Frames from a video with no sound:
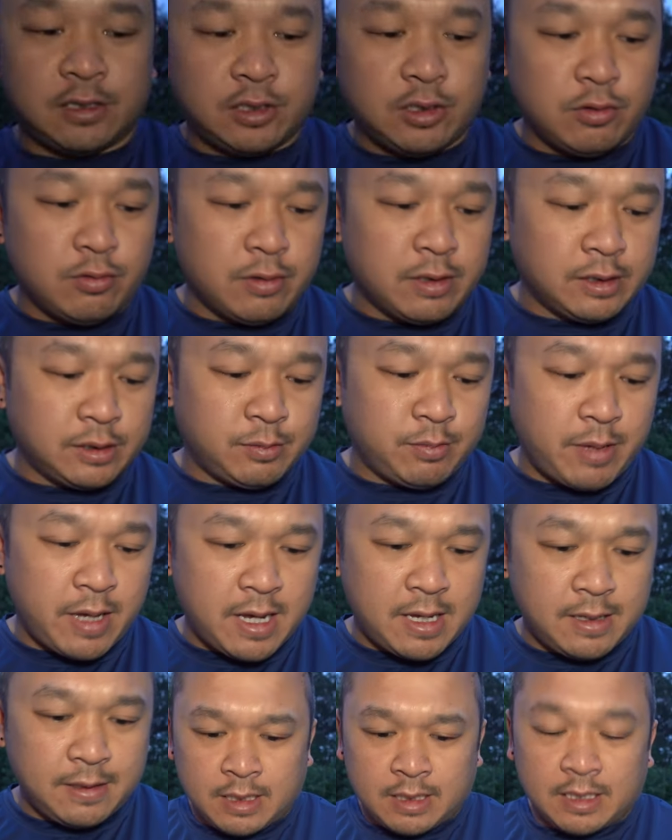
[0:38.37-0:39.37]
two inch
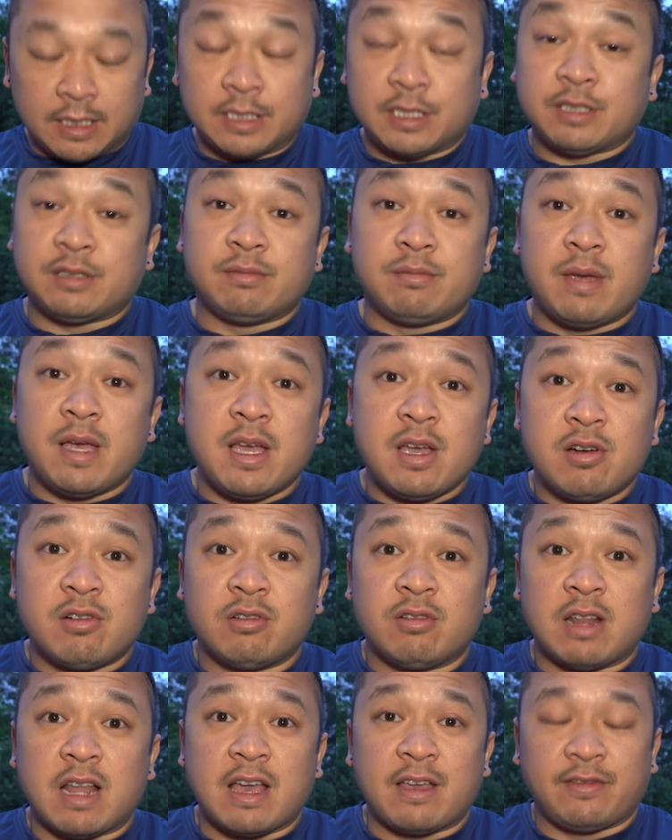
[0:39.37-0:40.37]
bait. They
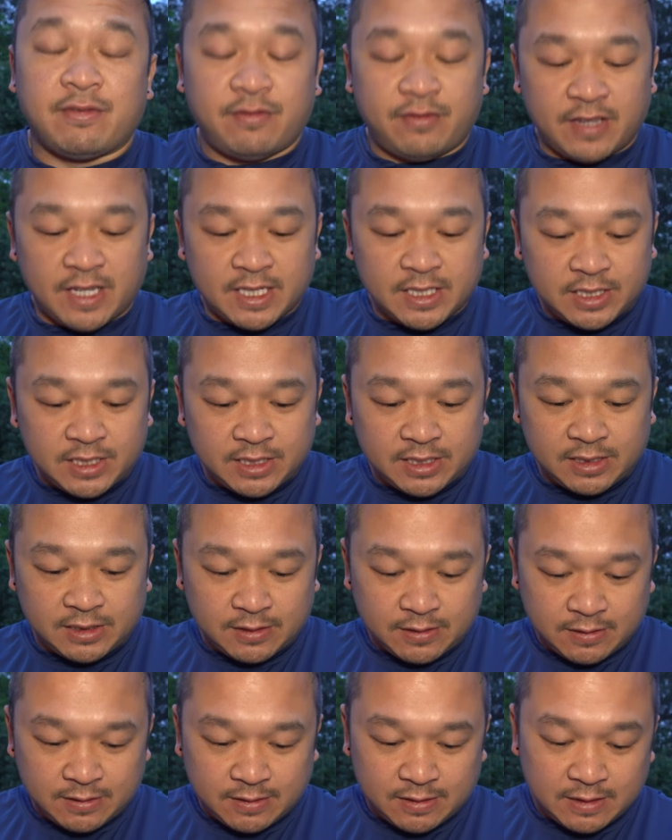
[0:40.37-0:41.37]
smell like fish.
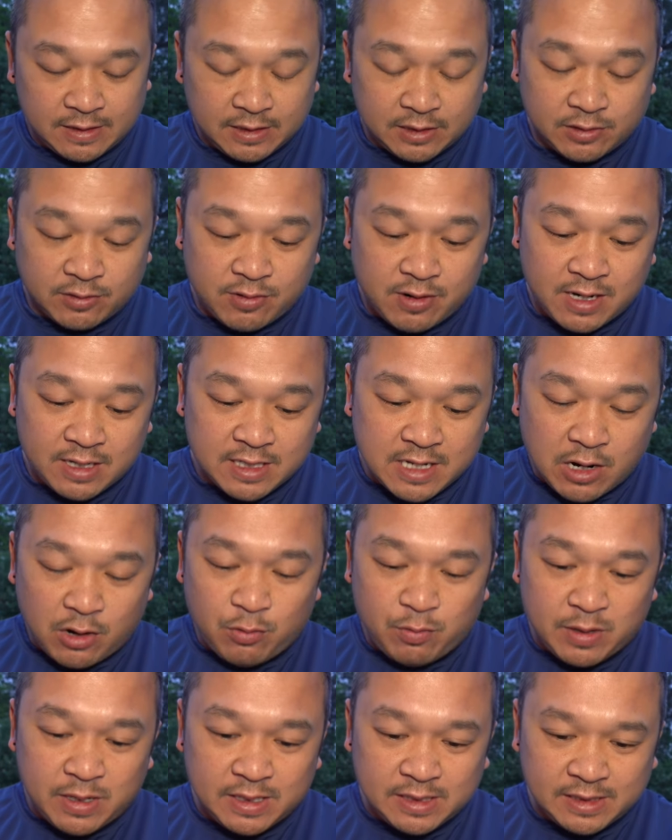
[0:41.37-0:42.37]
It's crazy. I
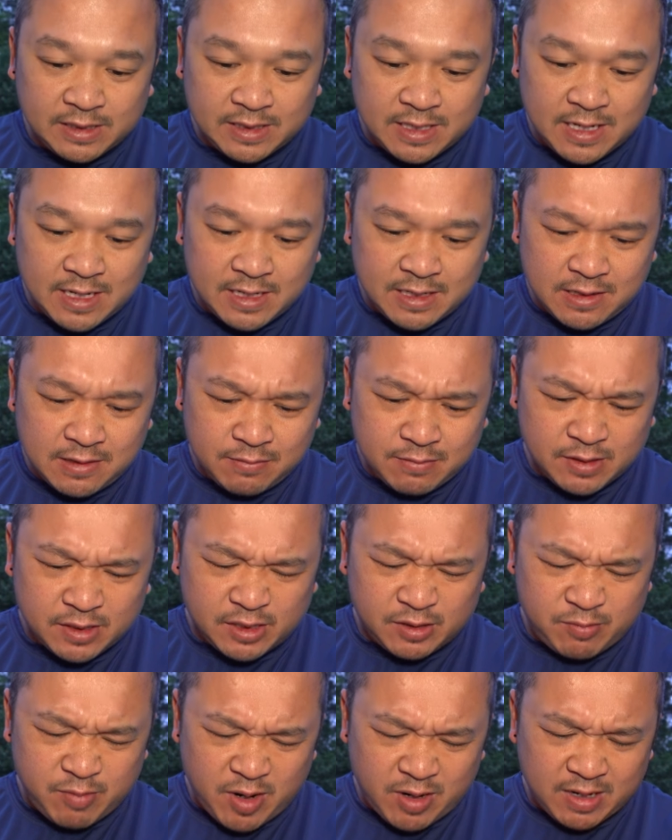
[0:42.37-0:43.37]
opened this thing up and
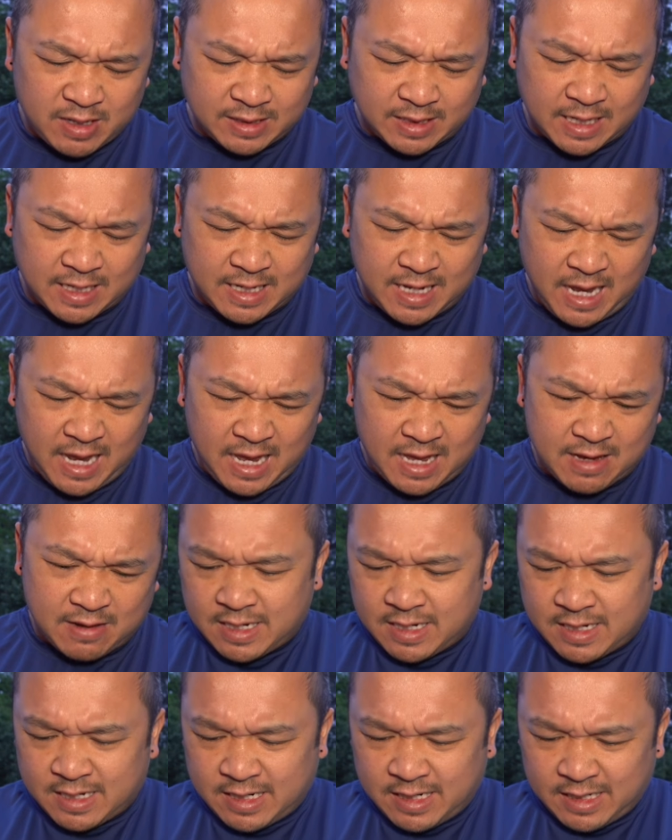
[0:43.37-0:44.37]
smelled. I was like,
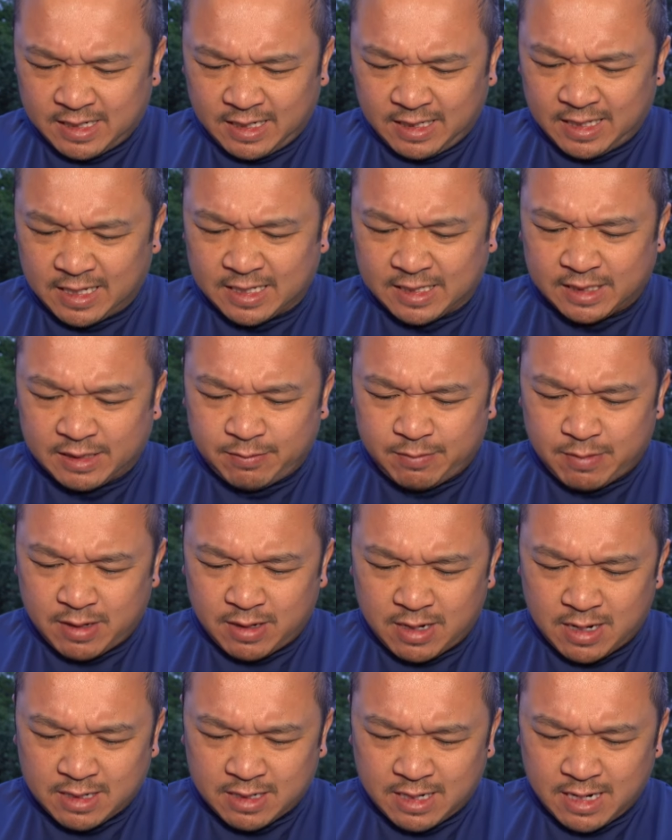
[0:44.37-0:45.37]
damn, this thing
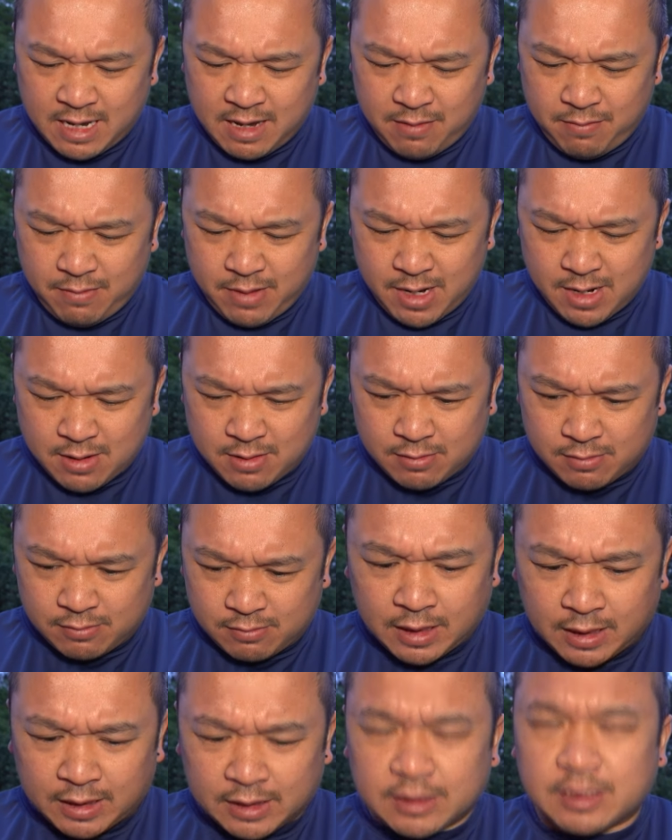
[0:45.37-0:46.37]
smells like a damn minnow.
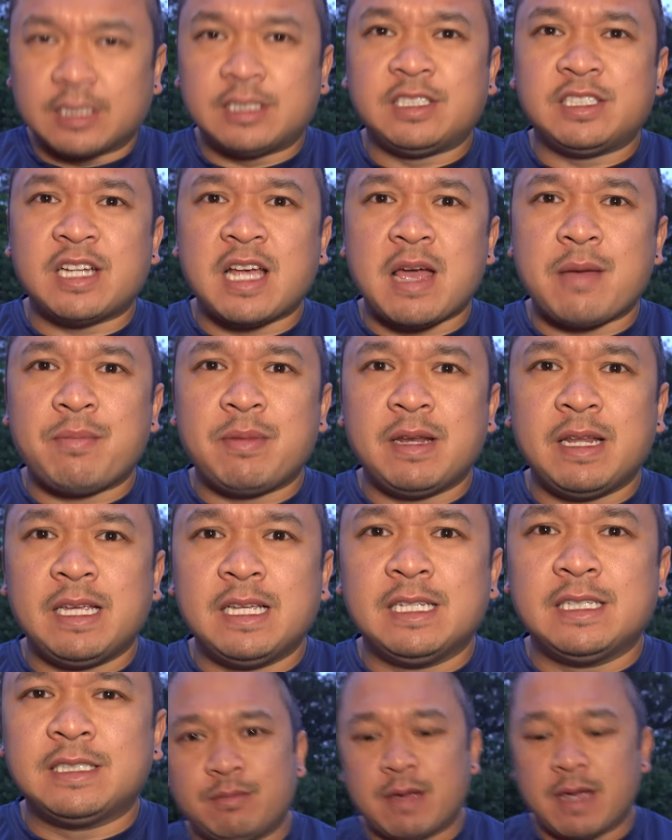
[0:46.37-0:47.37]
I think it's a
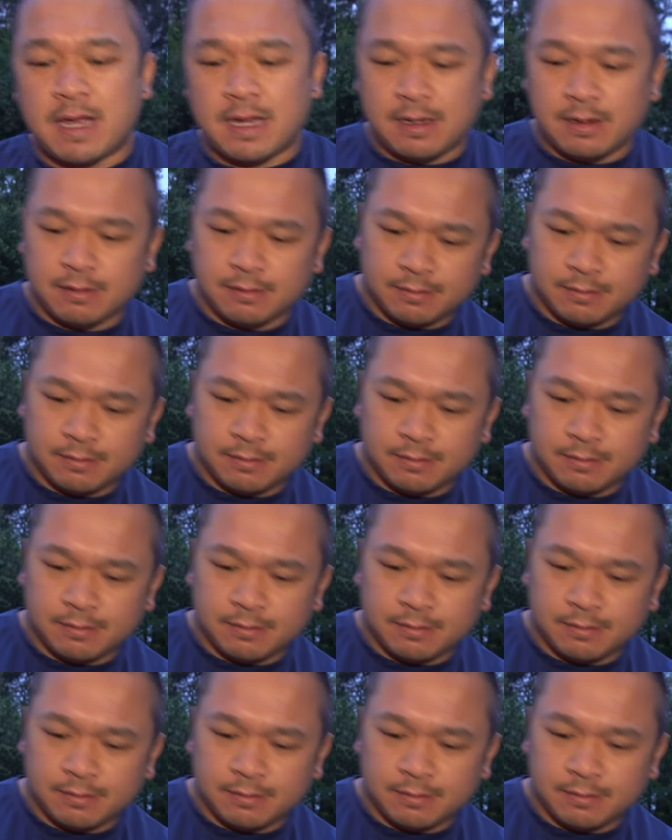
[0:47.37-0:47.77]
Japanese bait.